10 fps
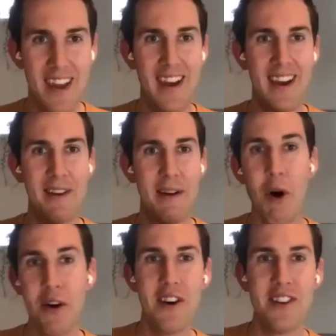the, the
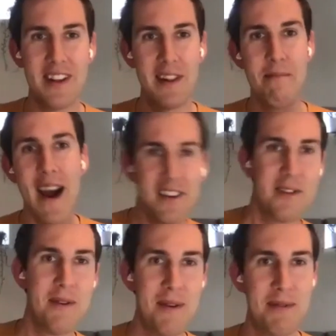motors in the
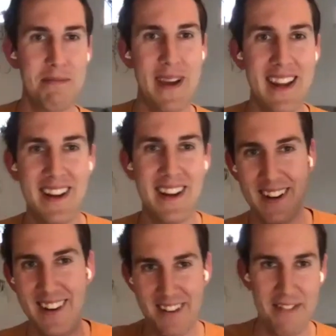maximum speed in
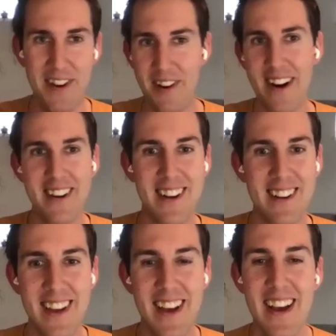the different
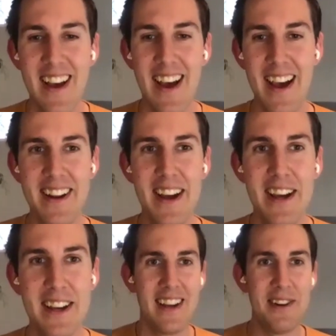directions. And,
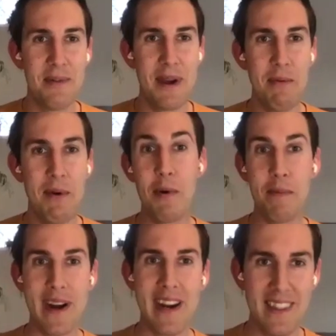you know, we, we would
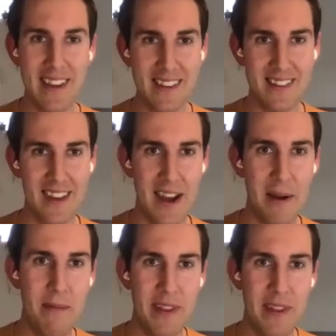bring in these,
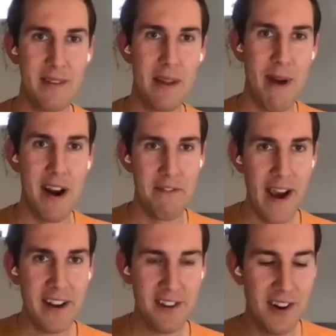um, this, the
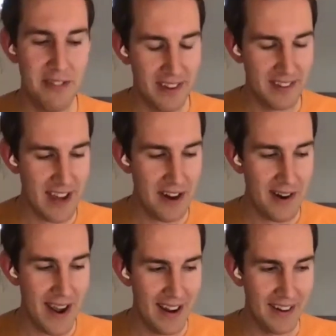manufacturer of this
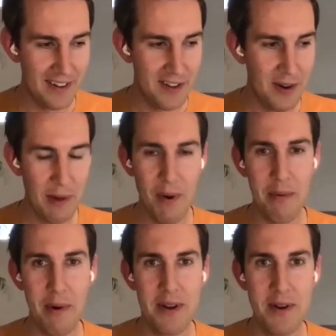Shadow Hand and show them
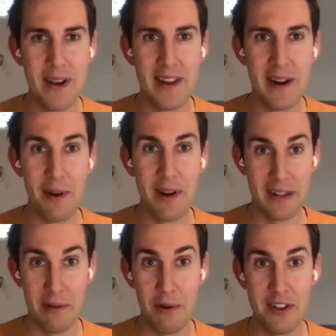what we were doing. And they
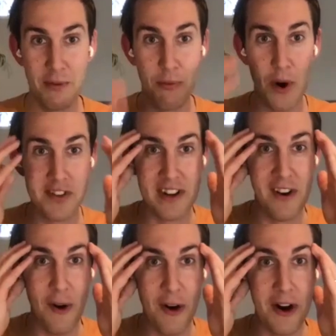would, they would just watch in
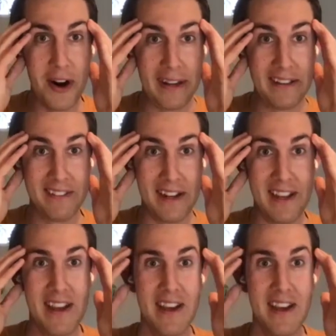horror. Like, like